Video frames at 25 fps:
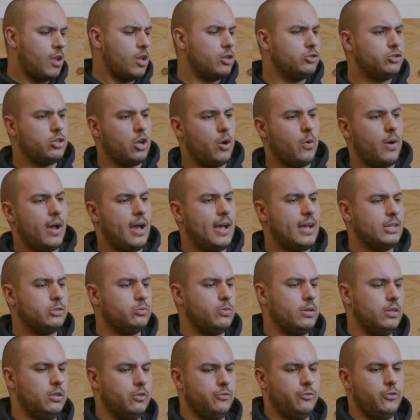So
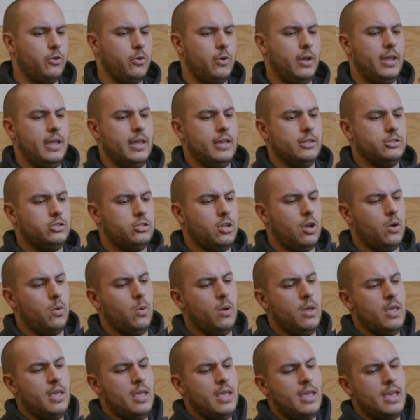as we look through here, so